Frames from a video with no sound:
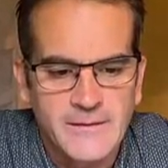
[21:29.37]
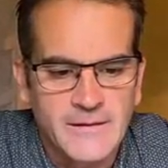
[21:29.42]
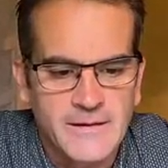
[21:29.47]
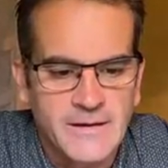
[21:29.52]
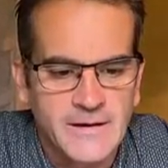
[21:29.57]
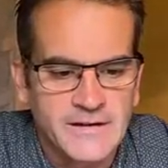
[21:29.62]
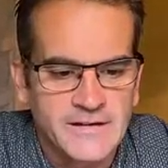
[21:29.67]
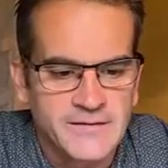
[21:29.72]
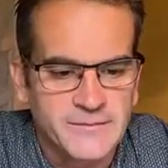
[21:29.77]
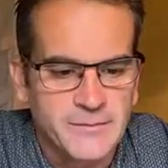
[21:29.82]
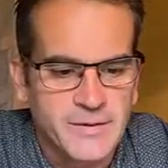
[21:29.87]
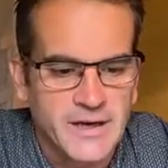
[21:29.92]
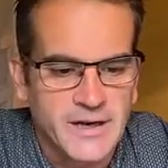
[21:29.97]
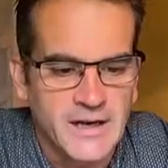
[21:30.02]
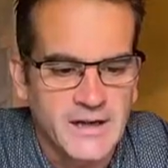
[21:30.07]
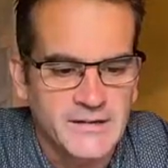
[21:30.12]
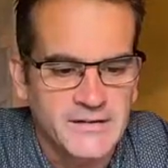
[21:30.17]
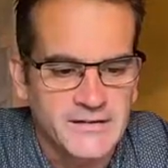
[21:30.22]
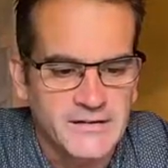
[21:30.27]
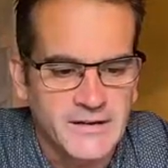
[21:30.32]
his
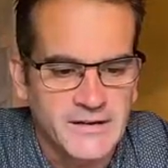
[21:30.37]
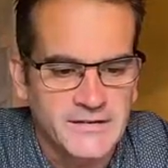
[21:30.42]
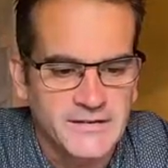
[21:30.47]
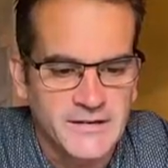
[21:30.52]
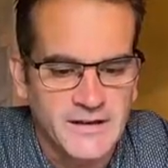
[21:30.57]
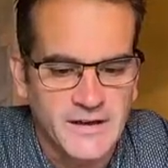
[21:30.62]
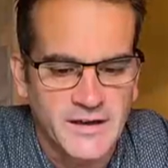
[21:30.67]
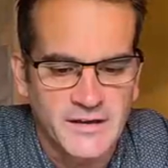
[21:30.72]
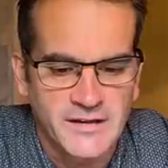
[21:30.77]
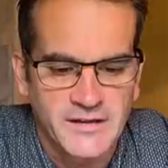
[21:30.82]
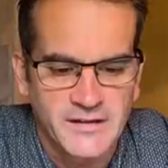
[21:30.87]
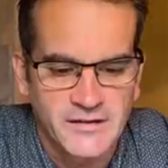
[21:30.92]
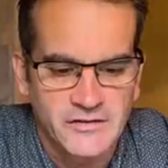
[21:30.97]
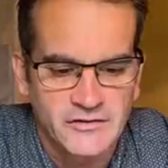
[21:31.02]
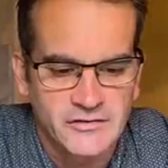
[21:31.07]
bus? Does Arthur